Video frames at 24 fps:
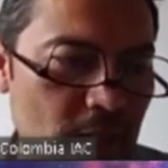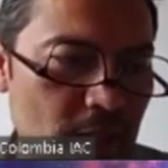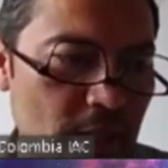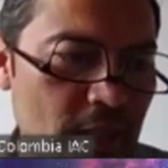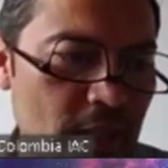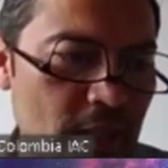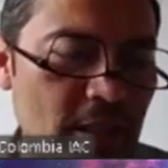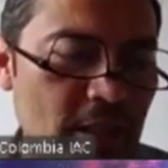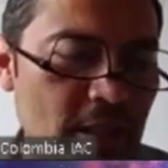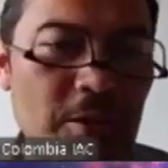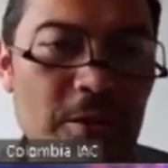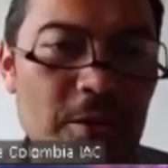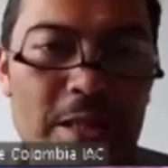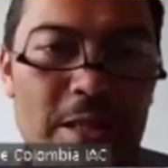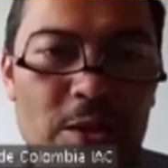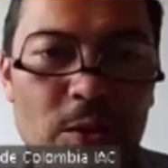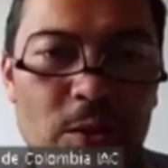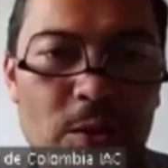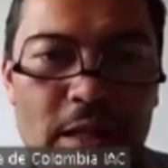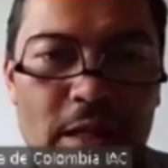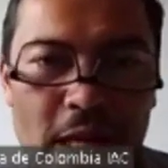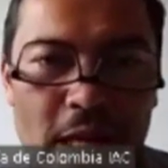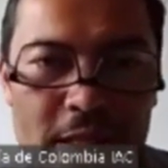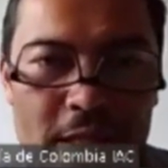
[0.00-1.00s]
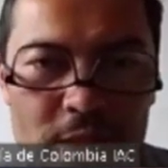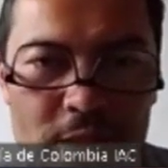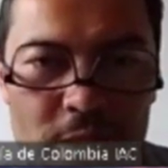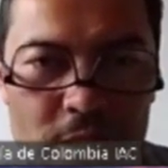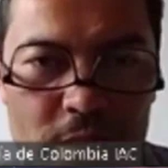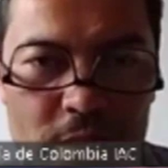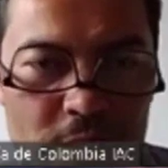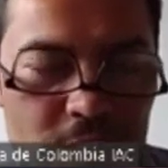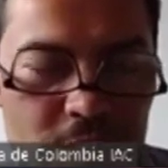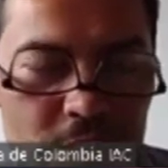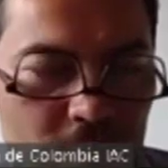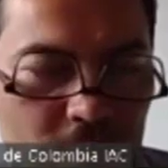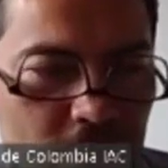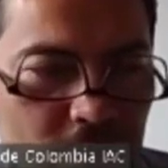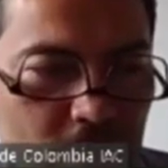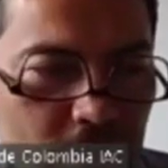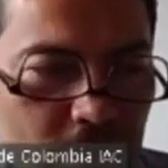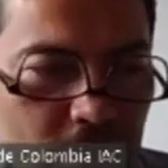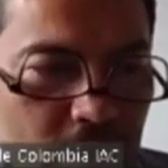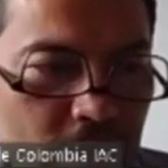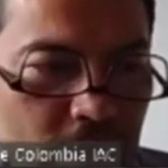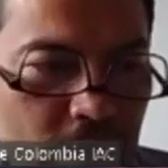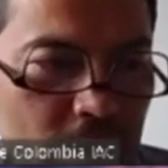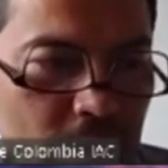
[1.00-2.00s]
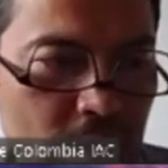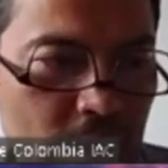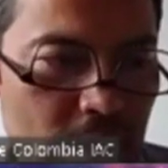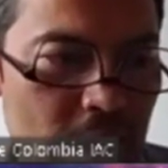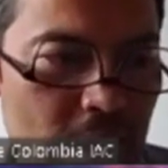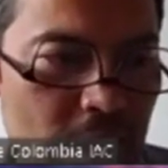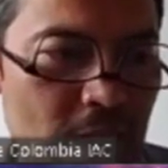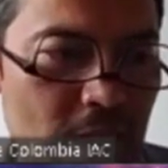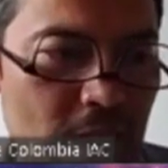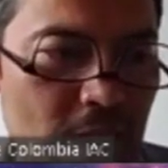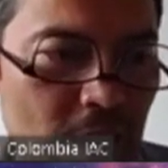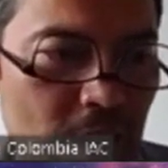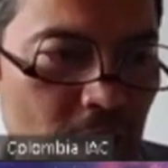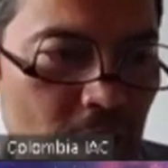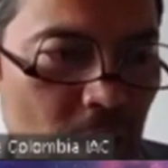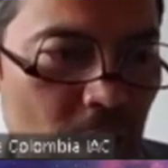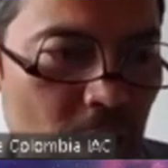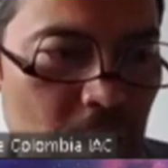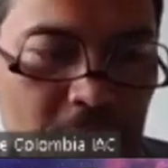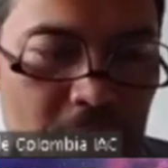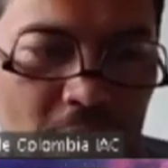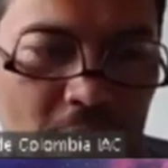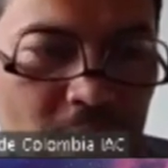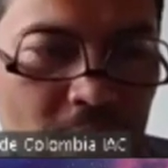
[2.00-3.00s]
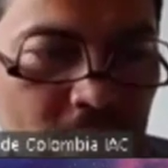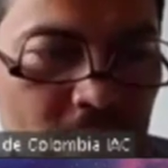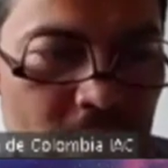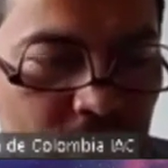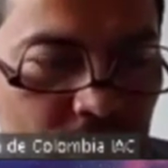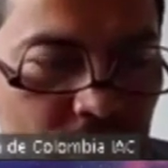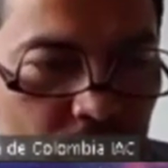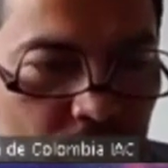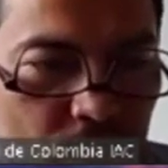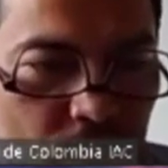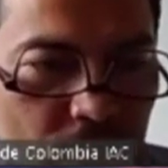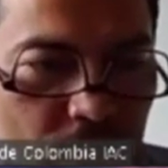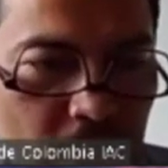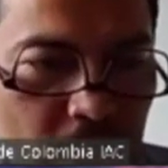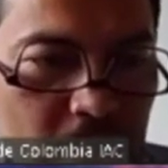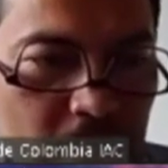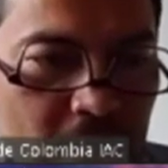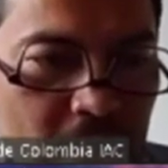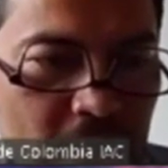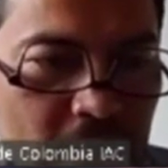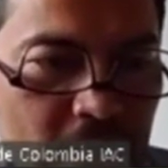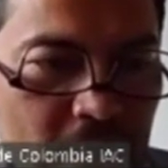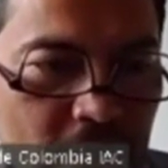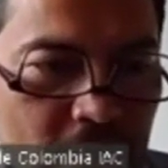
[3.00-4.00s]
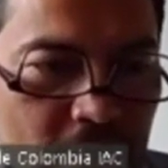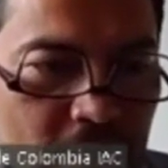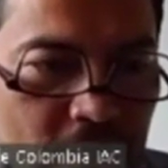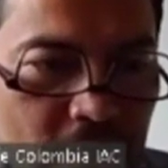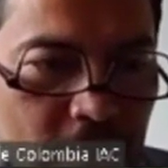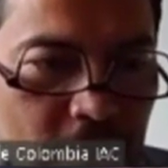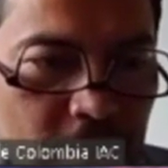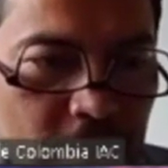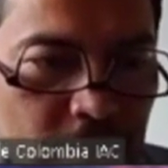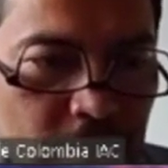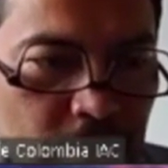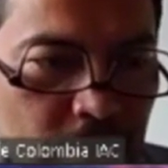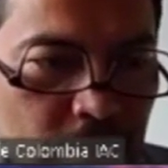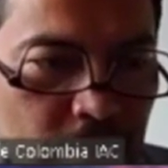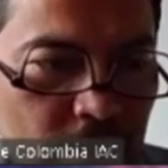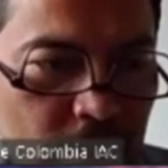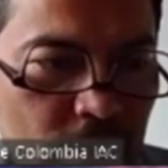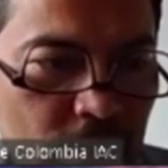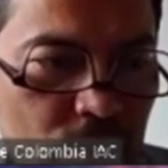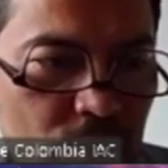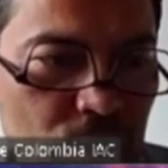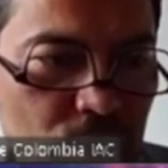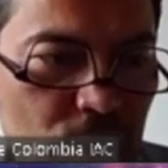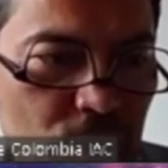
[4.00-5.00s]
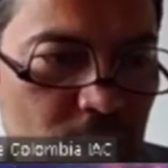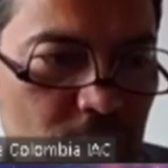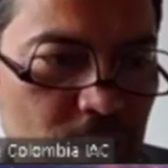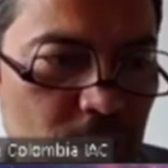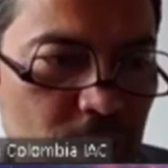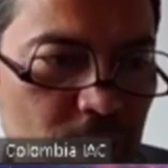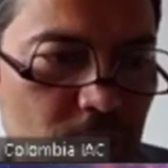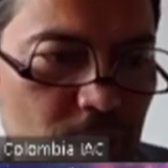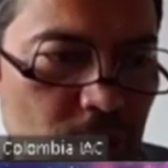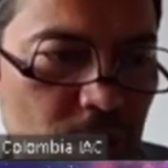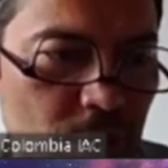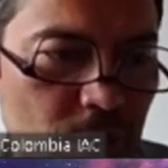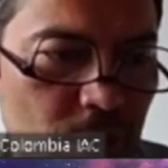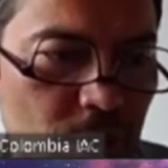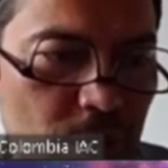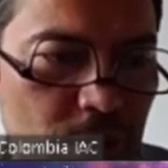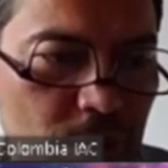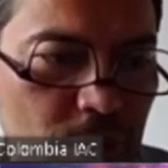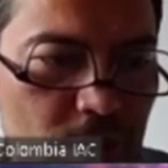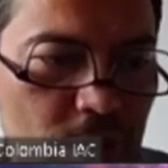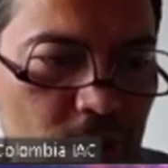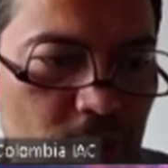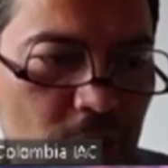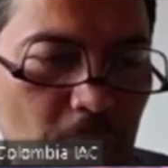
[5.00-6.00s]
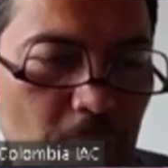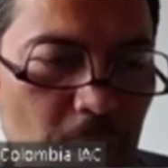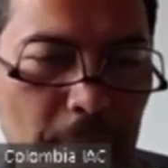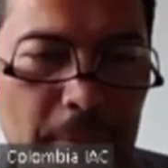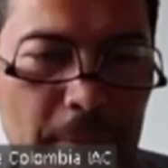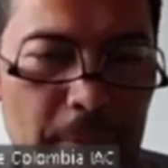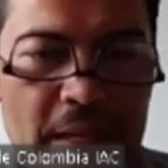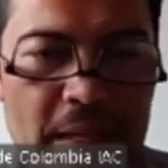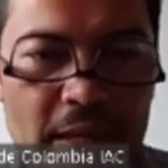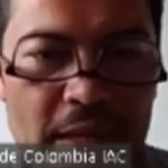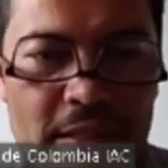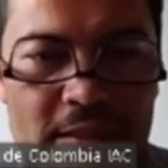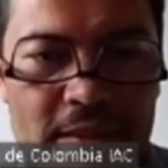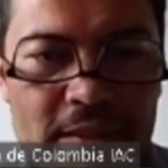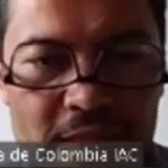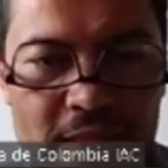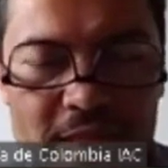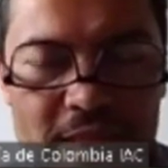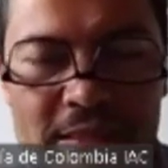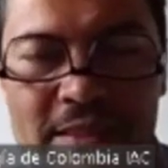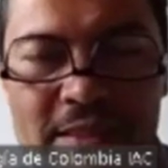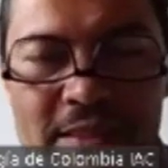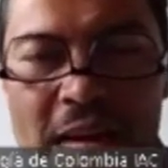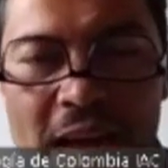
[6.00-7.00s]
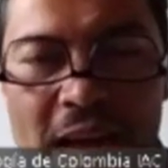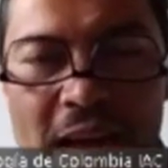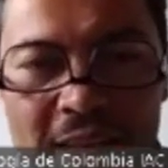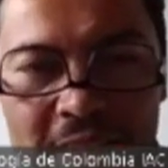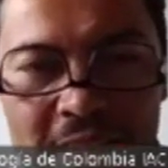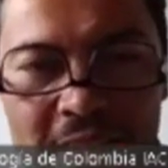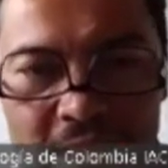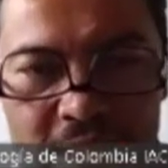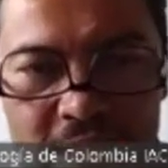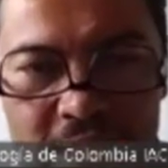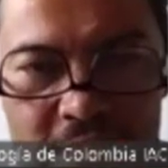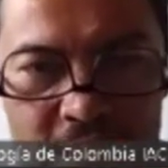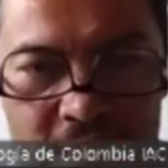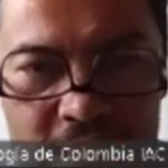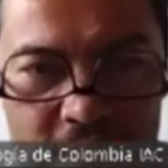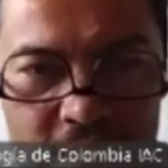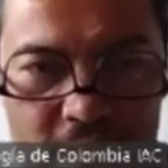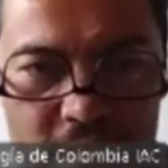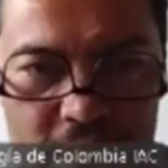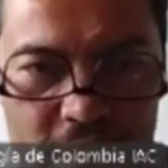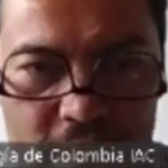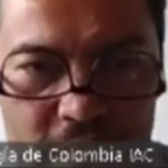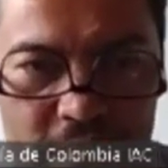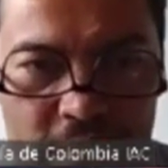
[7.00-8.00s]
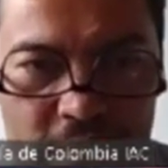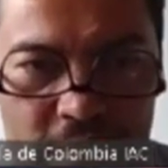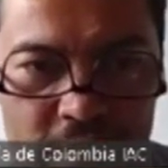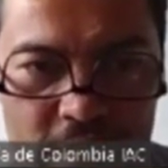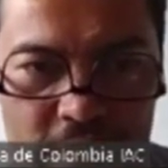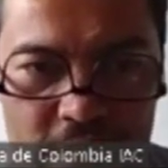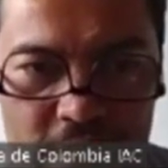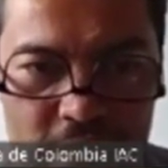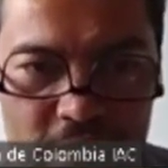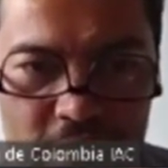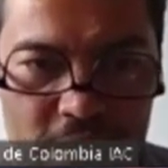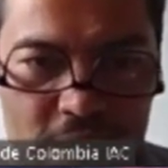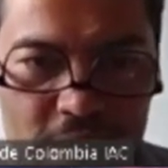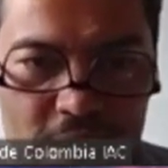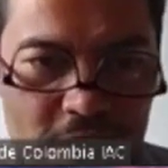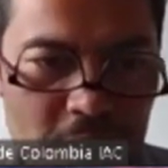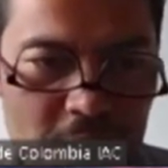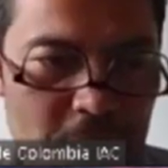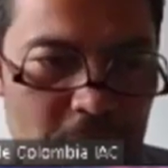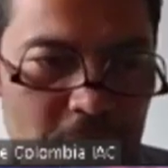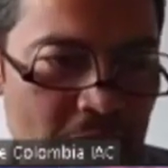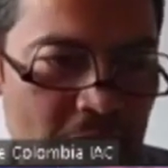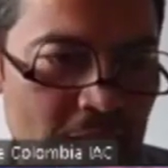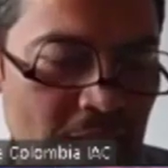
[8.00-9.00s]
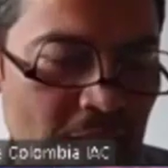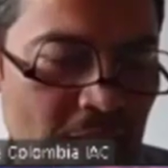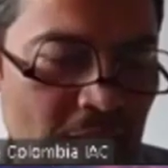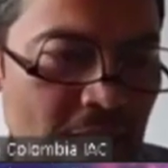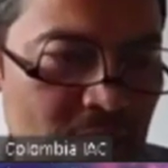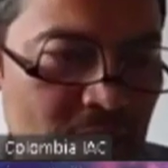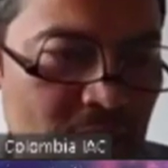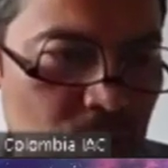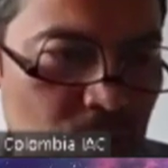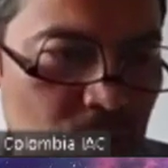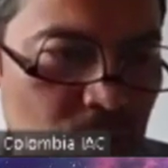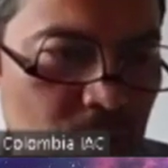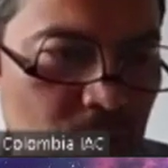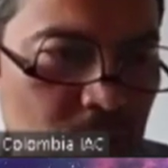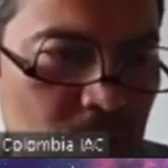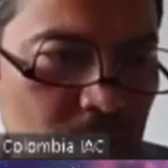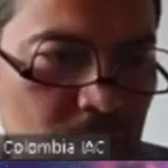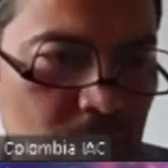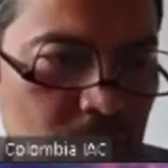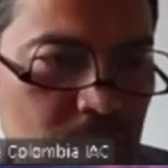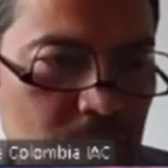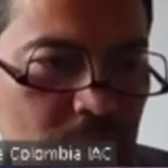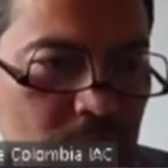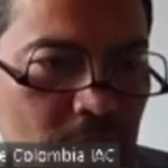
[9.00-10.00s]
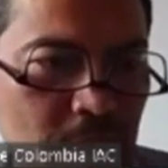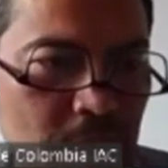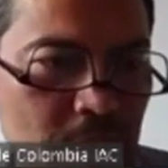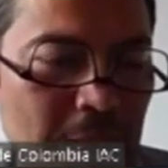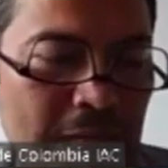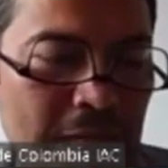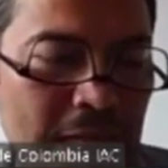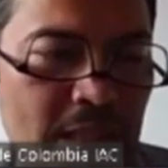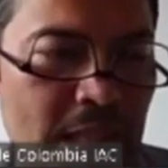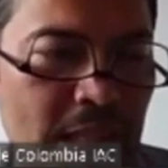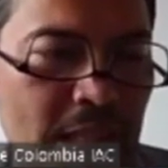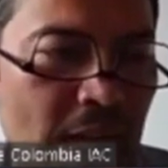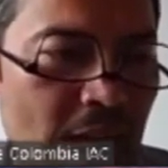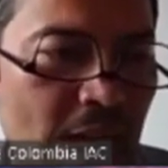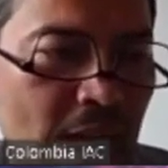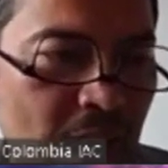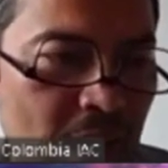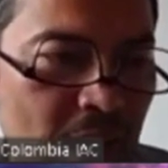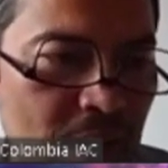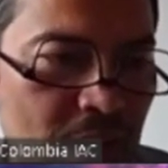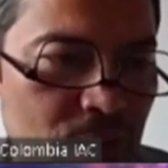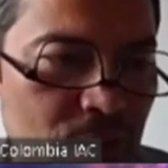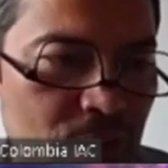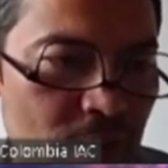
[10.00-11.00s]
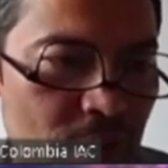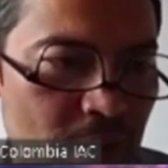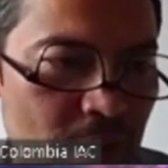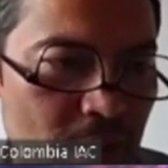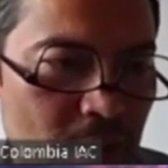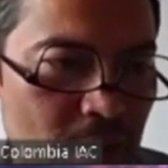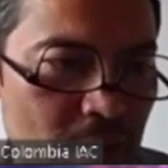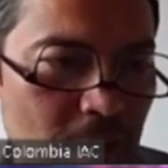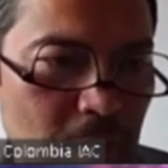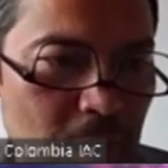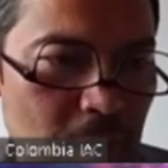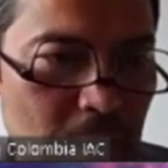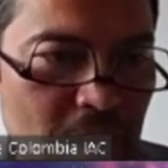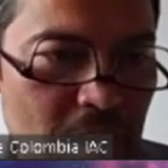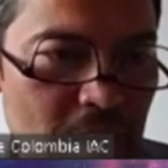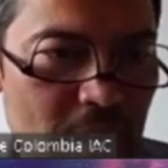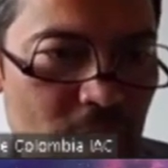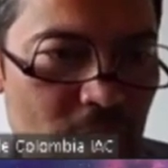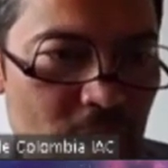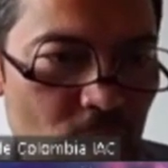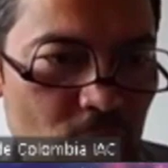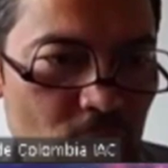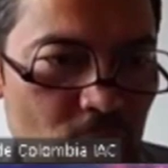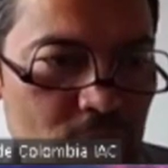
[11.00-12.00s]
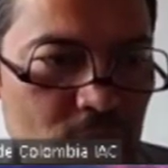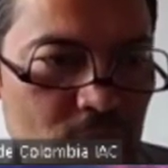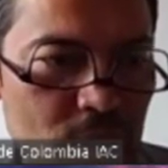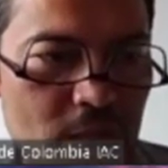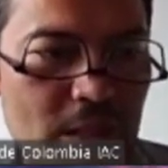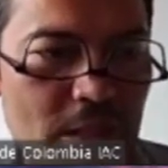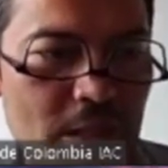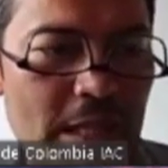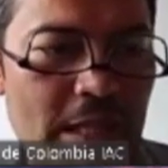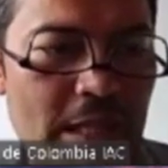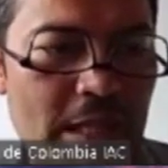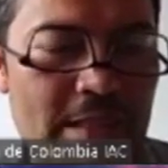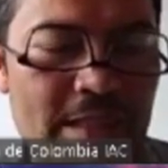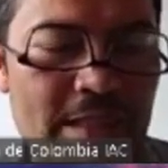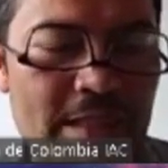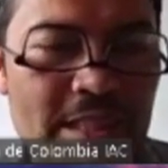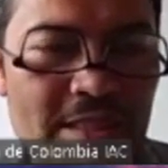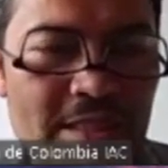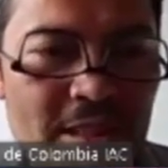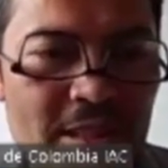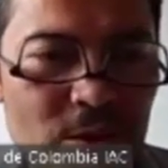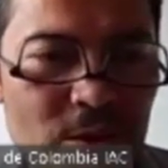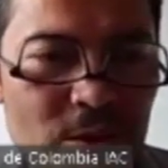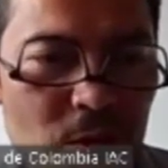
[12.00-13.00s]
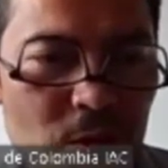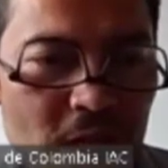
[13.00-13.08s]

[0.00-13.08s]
the new educators in Colombia and South America for to do best science in my classroom, in my life? Because in this